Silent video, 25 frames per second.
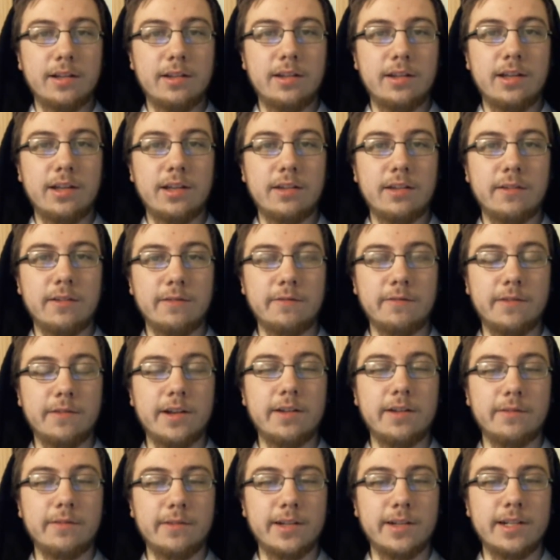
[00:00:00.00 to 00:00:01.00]
of the other
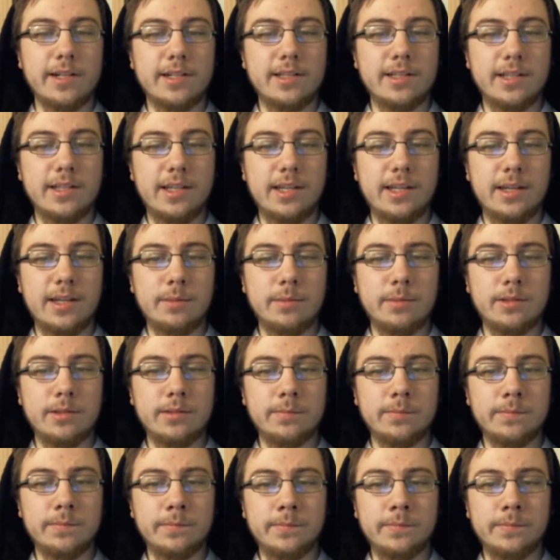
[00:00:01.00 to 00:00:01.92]
Final Fantasy games.